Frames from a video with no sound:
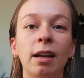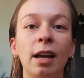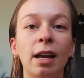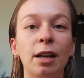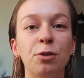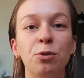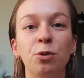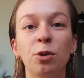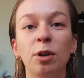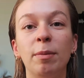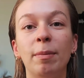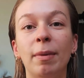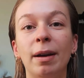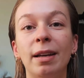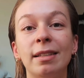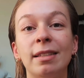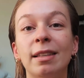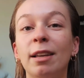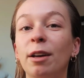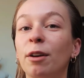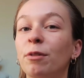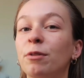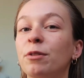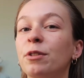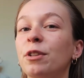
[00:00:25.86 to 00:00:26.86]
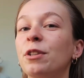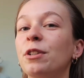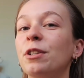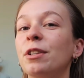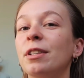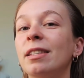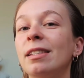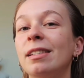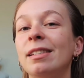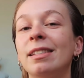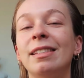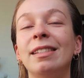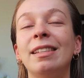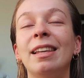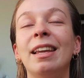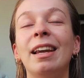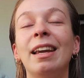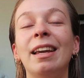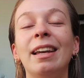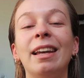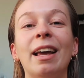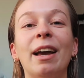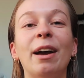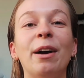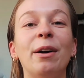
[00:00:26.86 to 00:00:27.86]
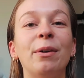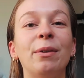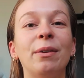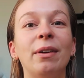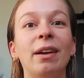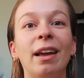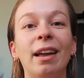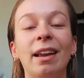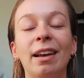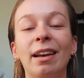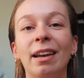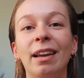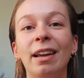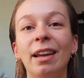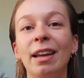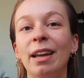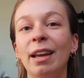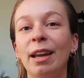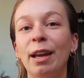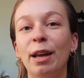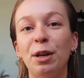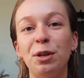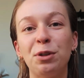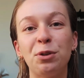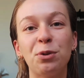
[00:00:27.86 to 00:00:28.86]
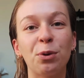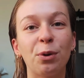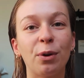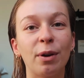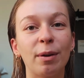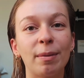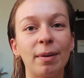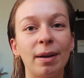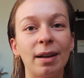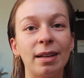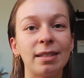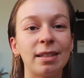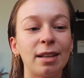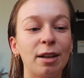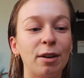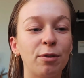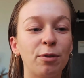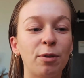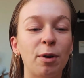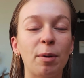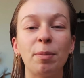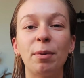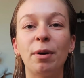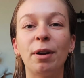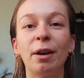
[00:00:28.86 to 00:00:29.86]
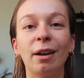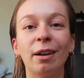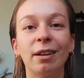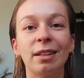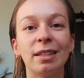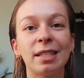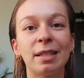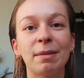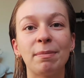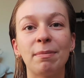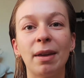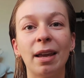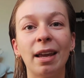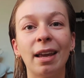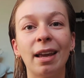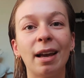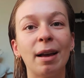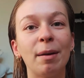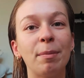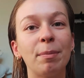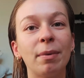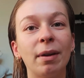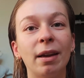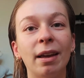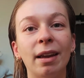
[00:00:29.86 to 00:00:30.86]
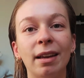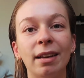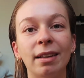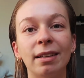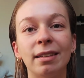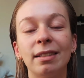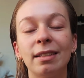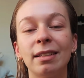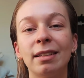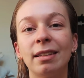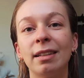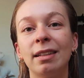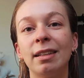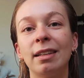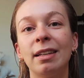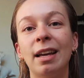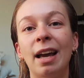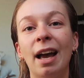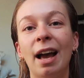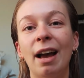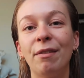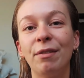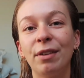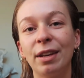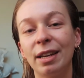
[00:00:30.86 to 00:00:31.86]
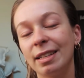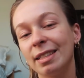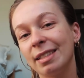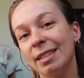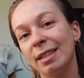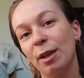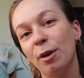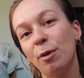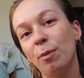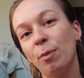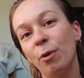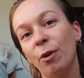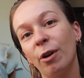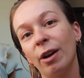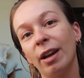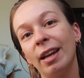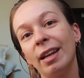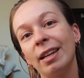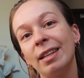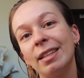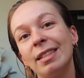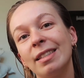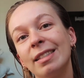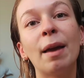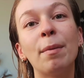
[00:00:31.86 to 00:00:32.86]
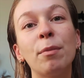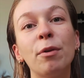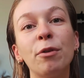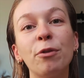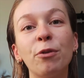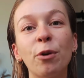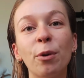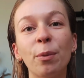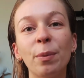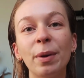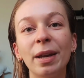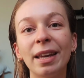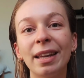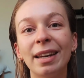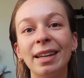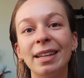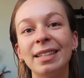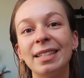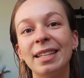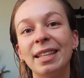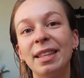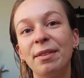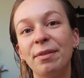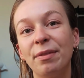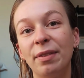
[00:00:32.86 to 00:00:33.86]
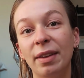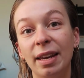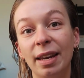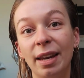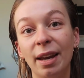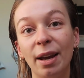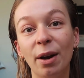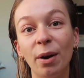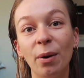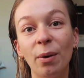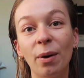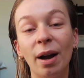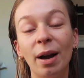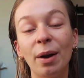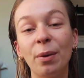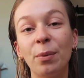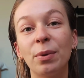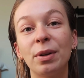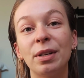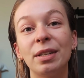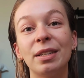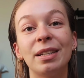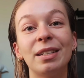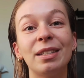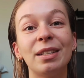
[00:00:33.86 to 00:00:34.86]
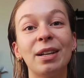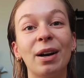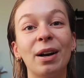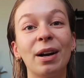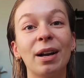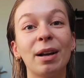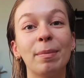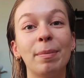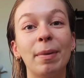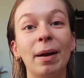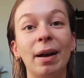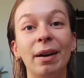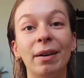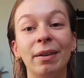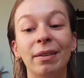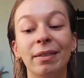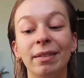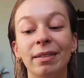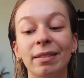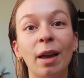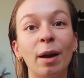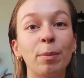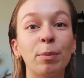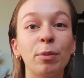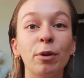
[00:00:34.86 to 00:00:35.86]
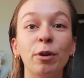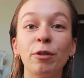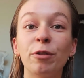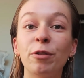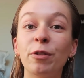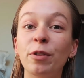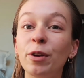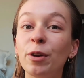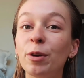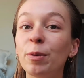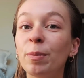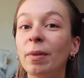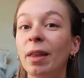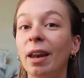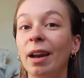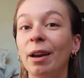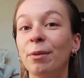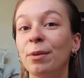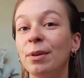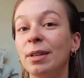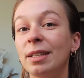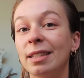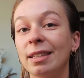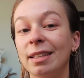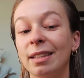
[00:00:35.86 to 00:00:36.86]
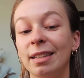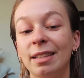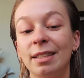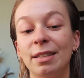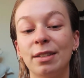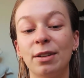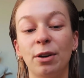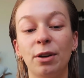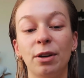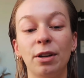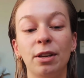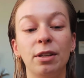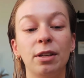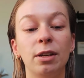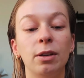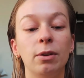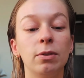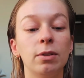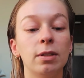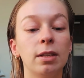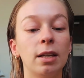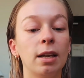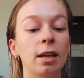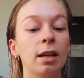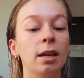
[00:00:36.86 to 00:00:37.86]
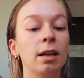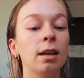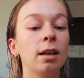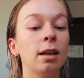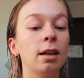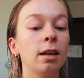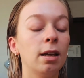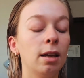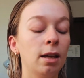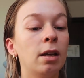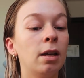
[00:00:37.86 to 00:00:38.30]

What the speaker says: and treat myself to just sitting down and enjoying myself while putting on some makeup and having a slow morning. And before we get into the video, I wanted to talk about a perfume that I recently started using.